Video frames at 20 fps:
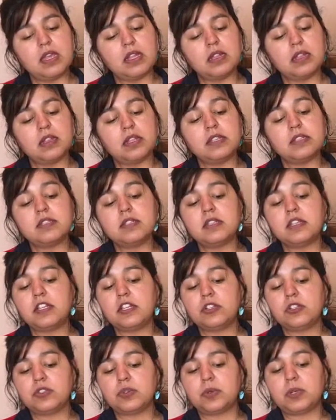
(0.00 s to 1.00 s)

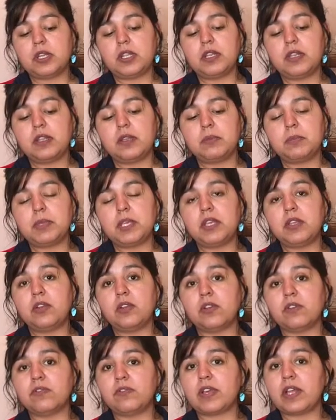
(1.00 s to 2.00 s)
Listening to it,
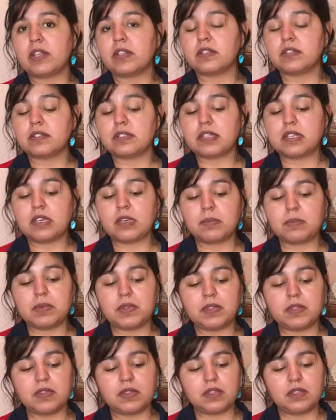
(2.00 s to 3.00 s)
Peter fell asleep,
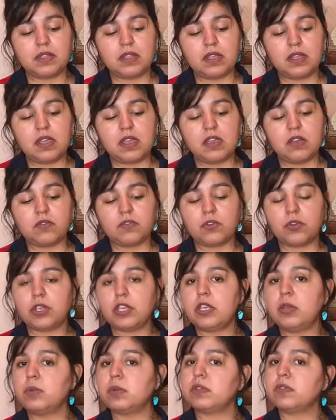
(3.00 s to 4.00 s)
for
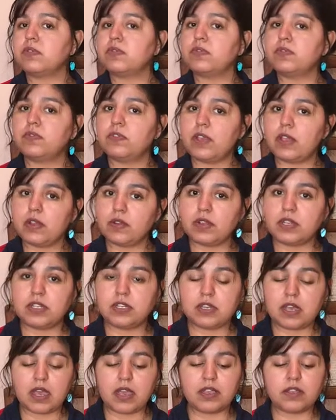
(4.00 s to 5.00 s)
he was very
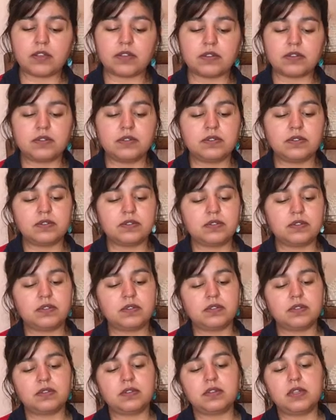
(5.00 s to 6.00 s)
tired.
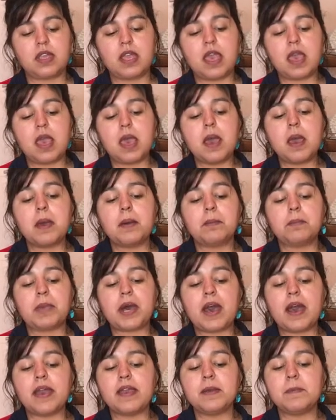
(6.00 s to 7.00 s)

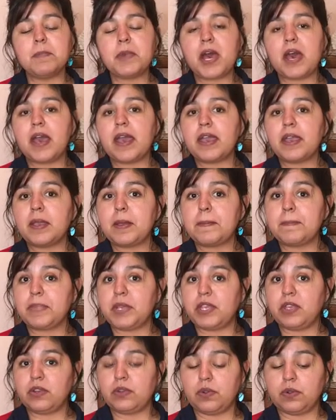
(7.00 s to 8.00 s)
By and by,
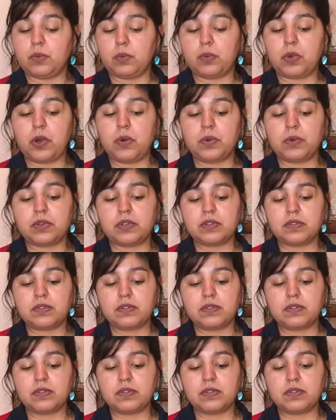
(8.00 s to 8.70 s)
Peter awoke.